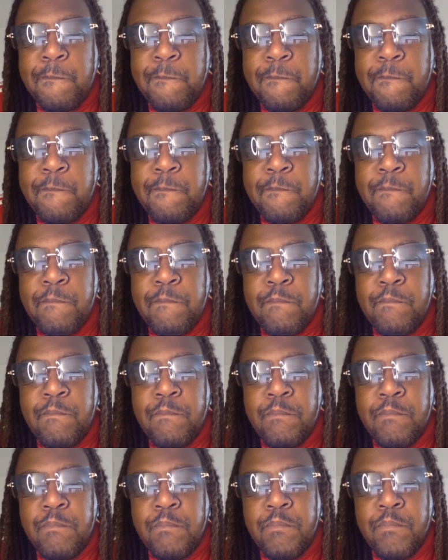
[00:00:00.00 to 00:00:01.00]

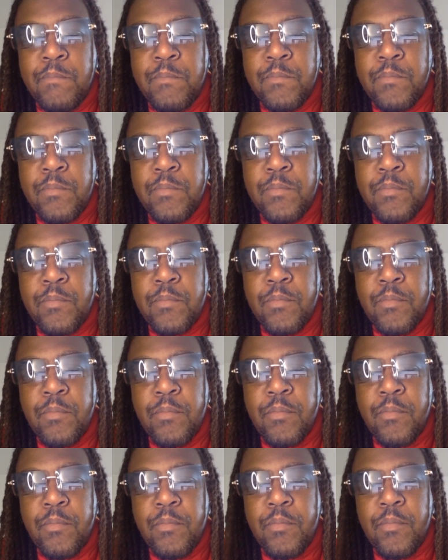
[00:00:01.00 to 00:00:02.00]

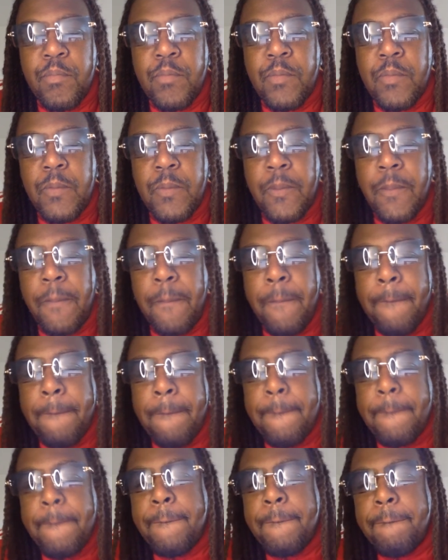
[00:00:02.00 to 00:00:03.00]

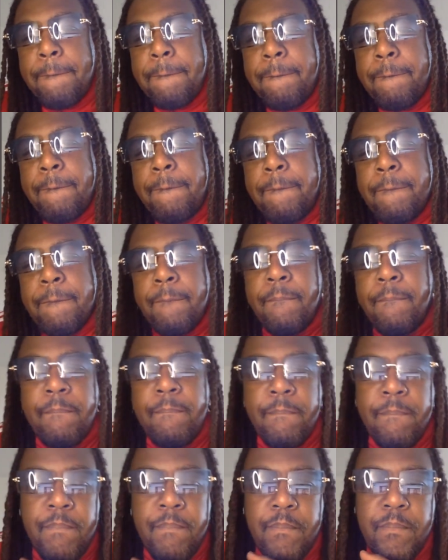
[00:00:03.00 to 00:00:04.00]

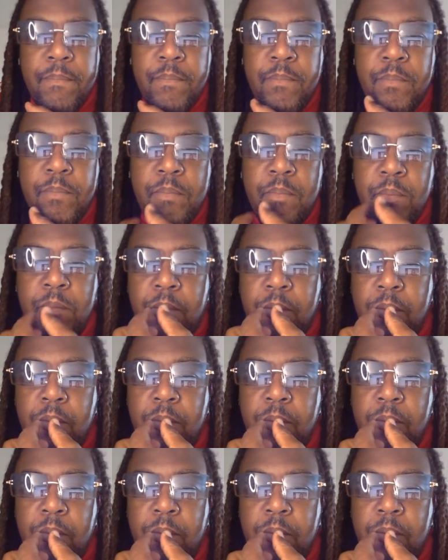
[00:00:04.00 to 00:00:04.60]
This person isn't speaking.